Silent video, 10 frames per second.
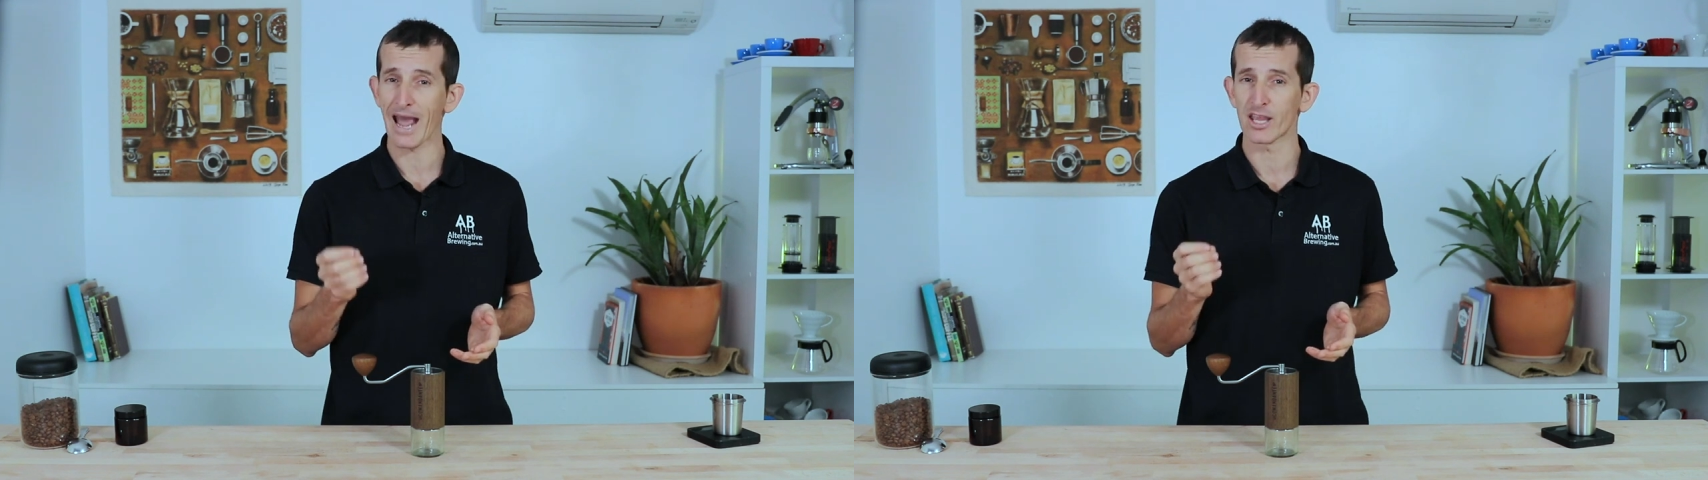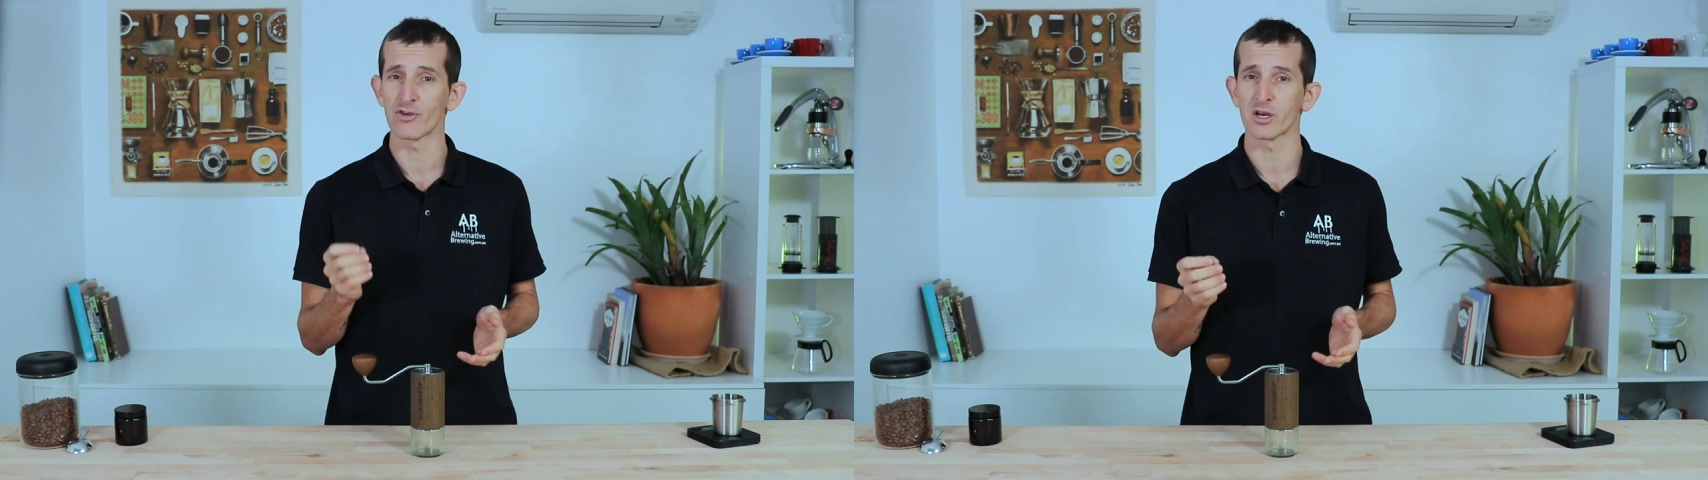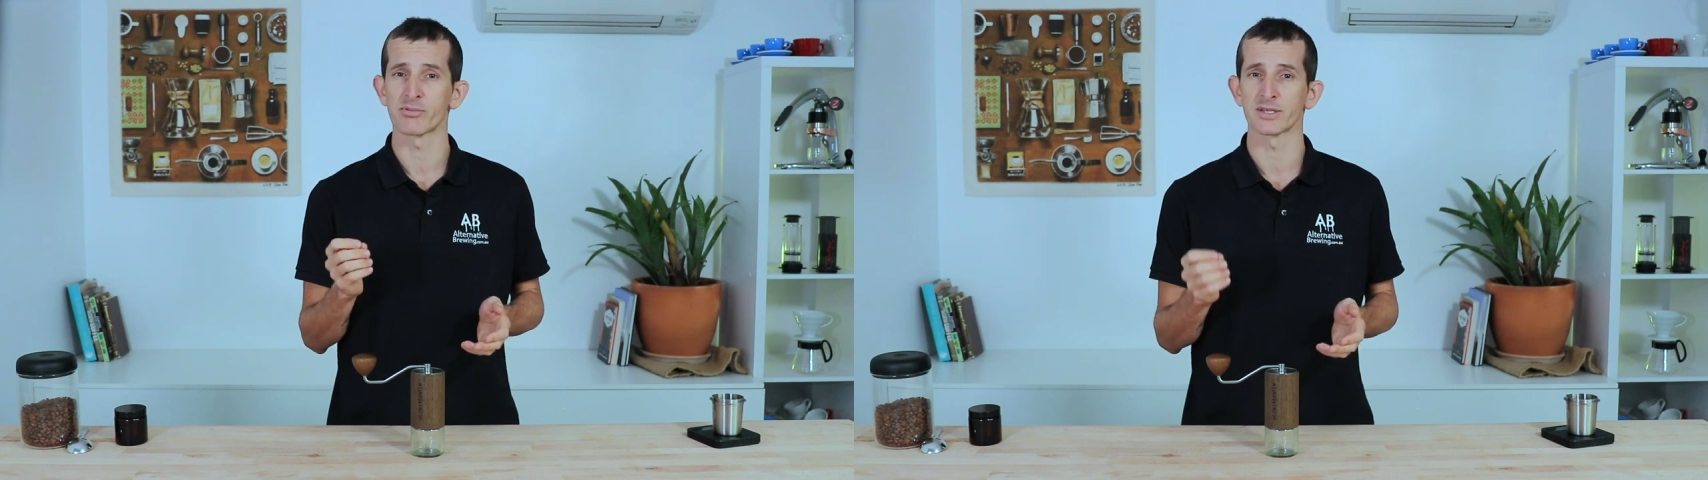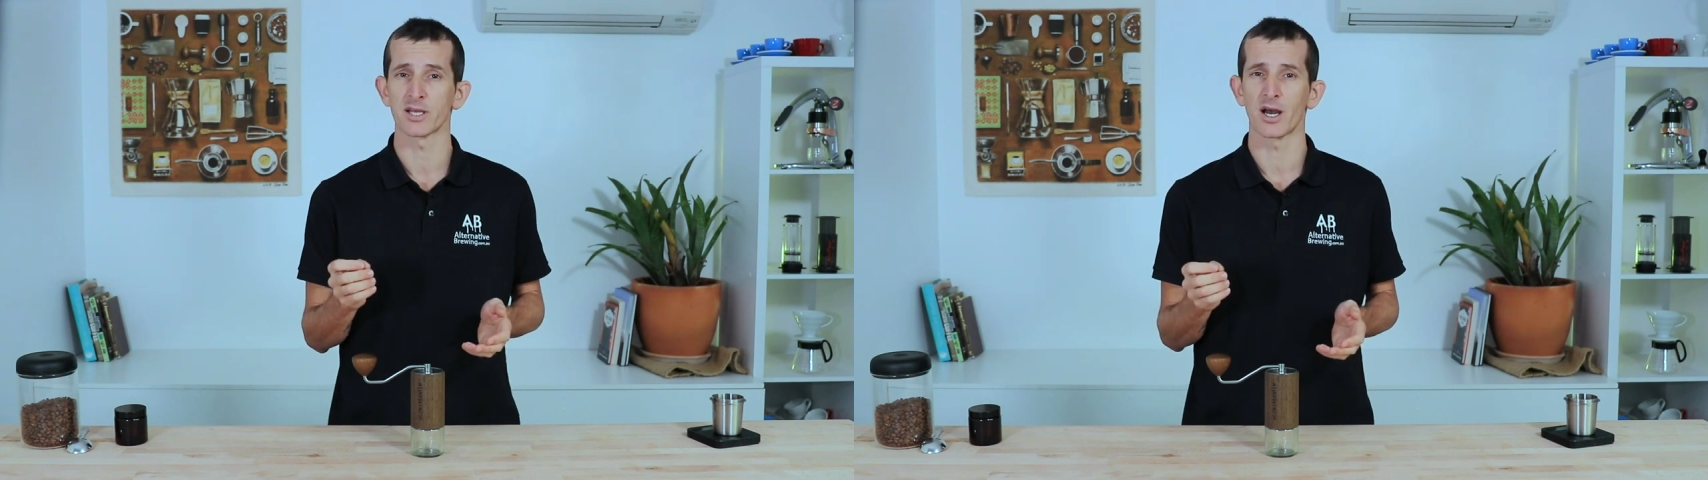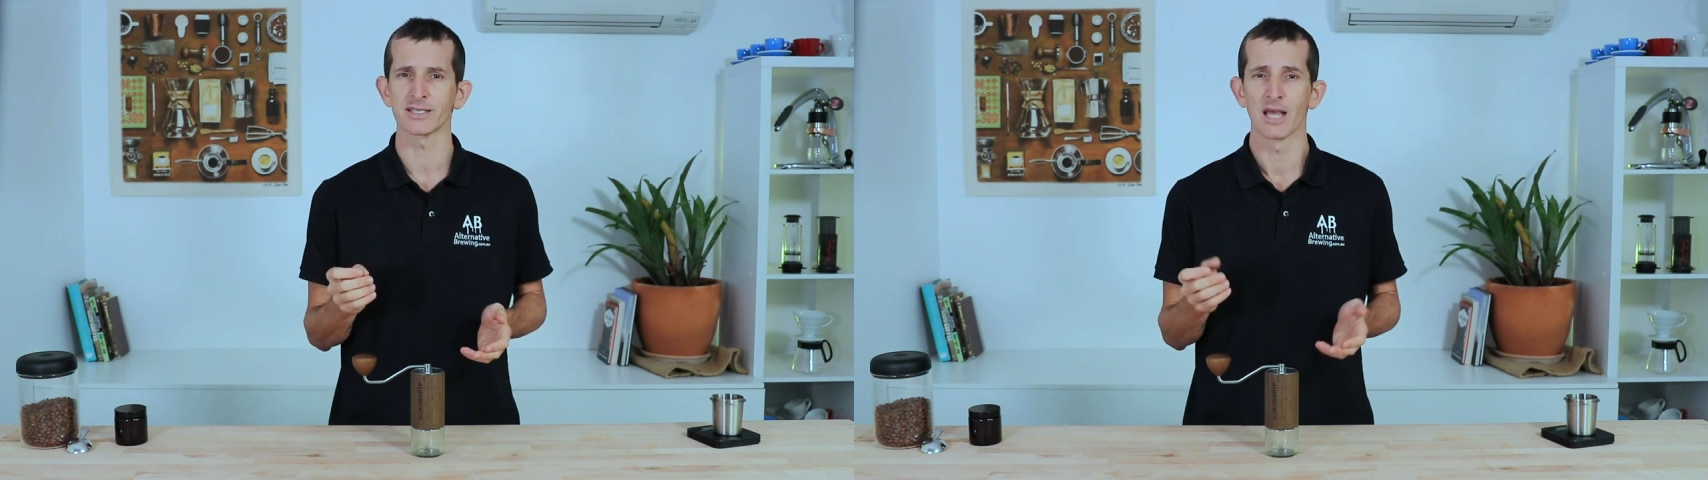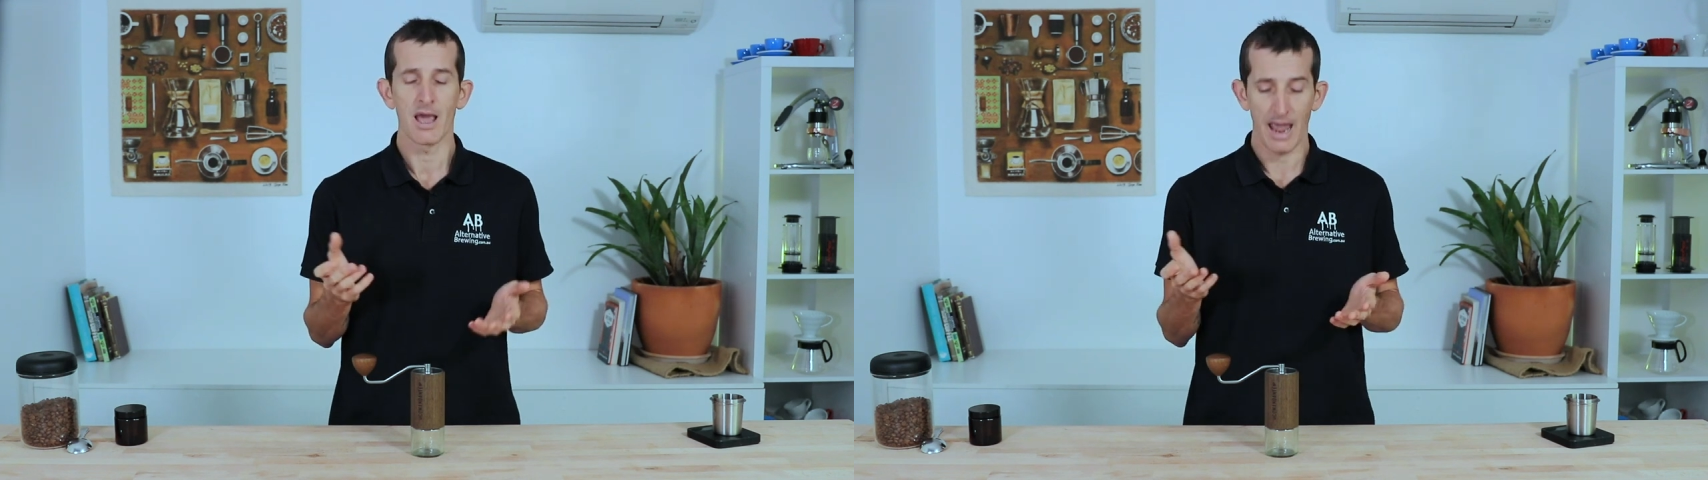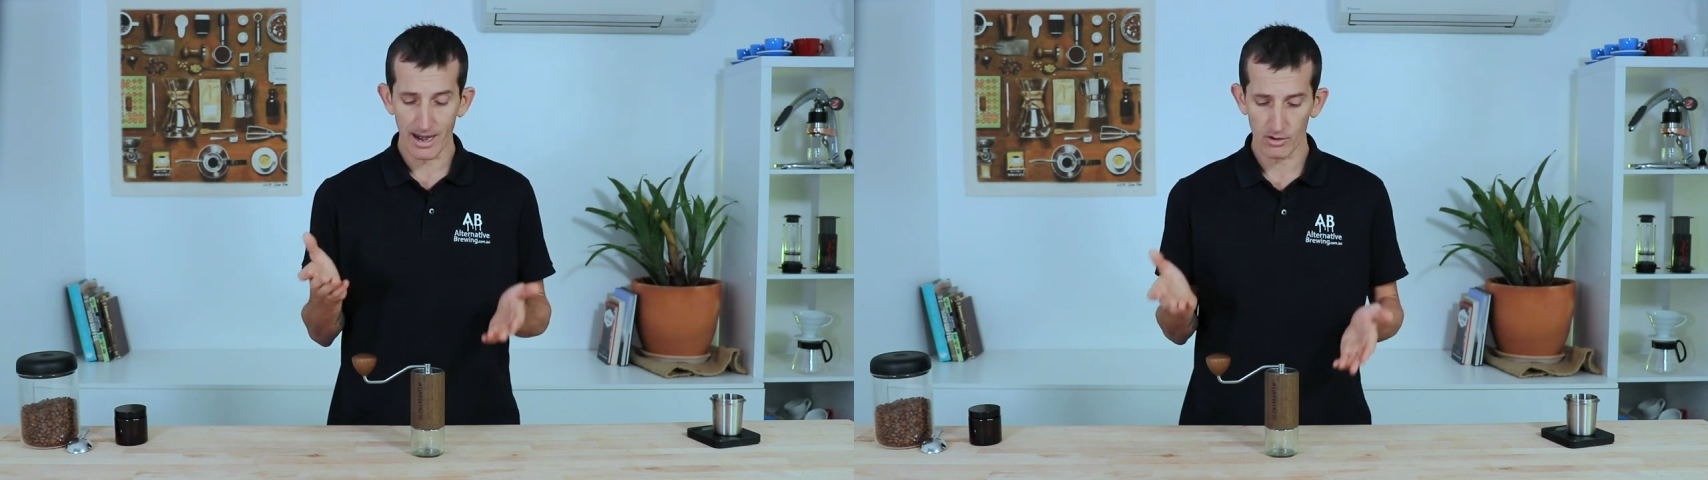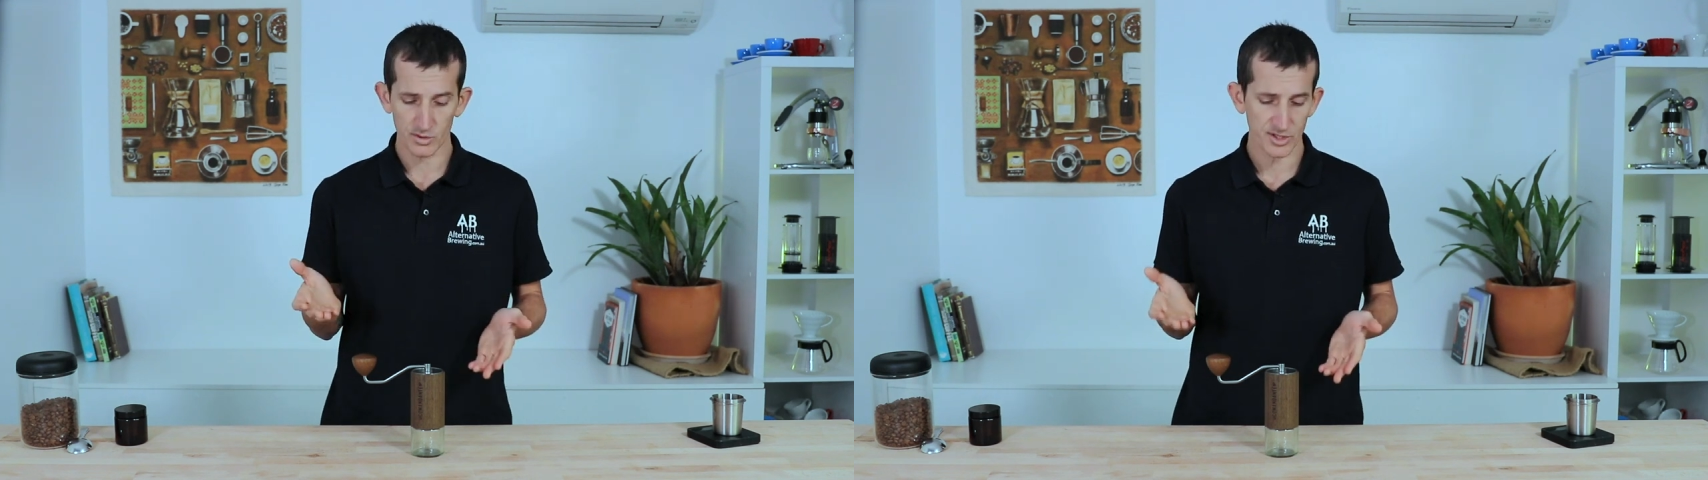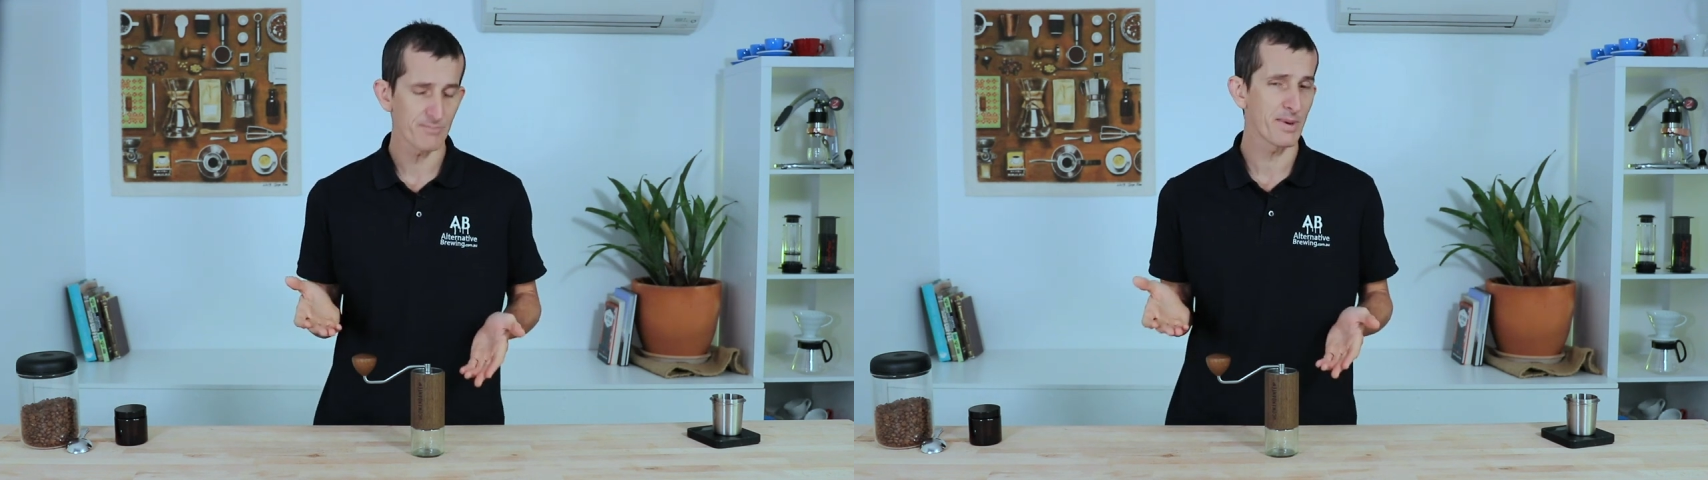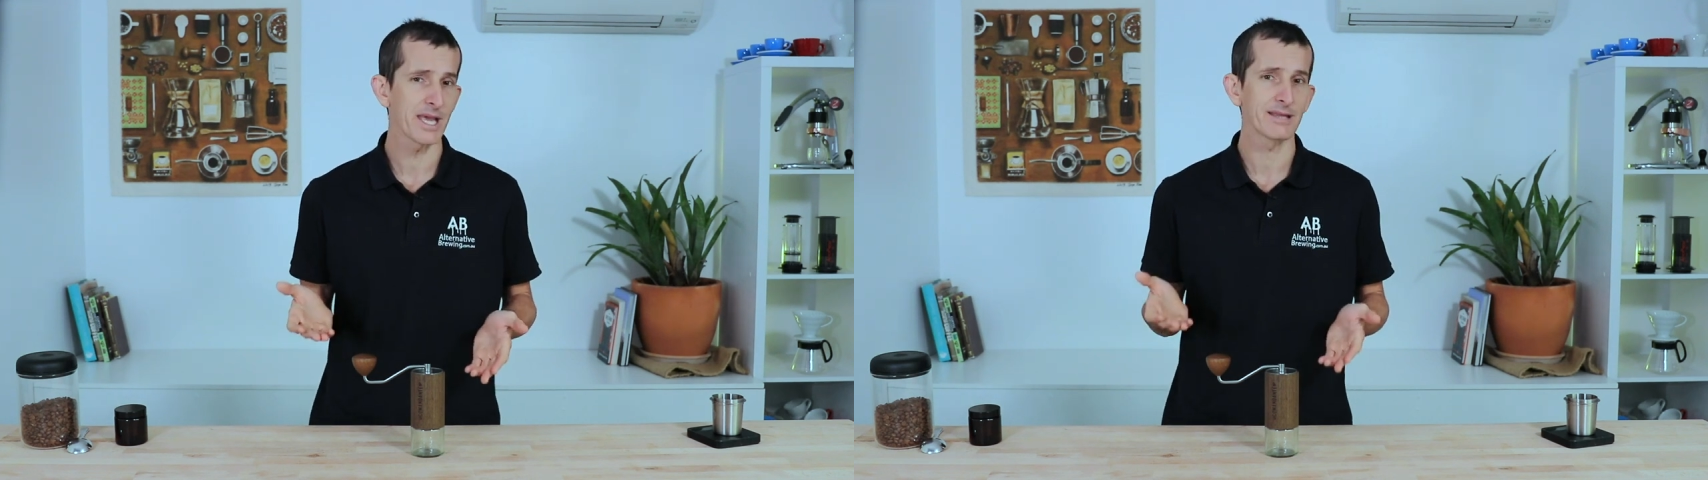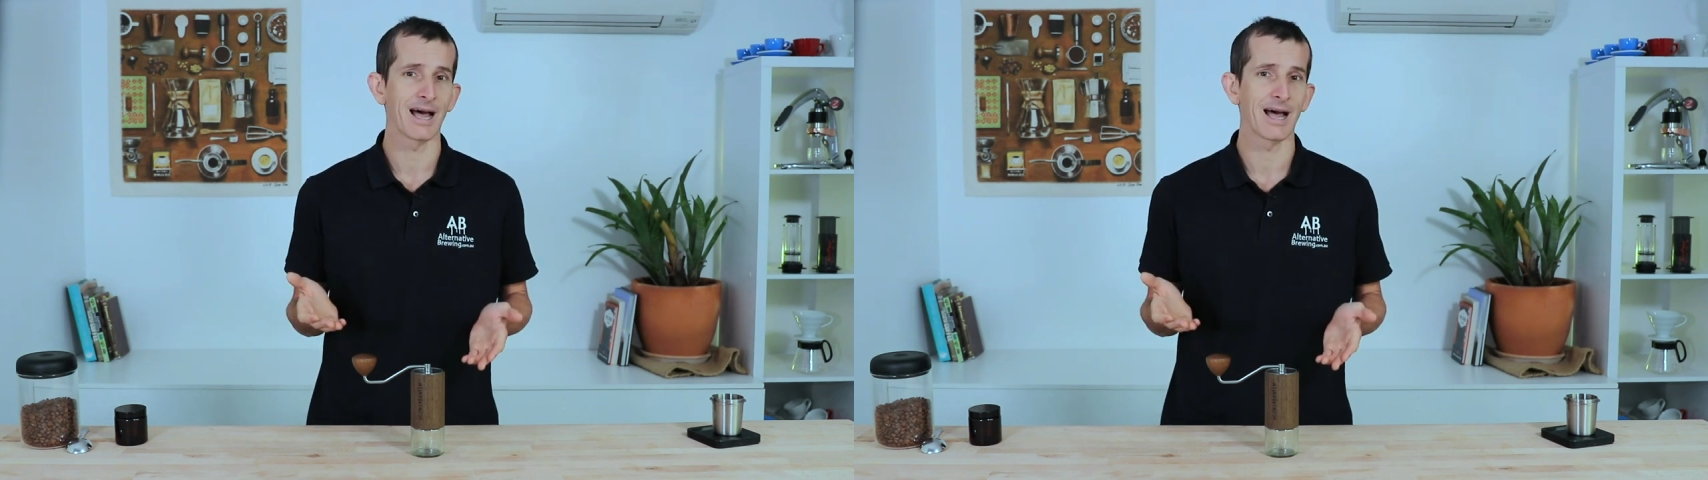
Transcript: accurate and precise and also being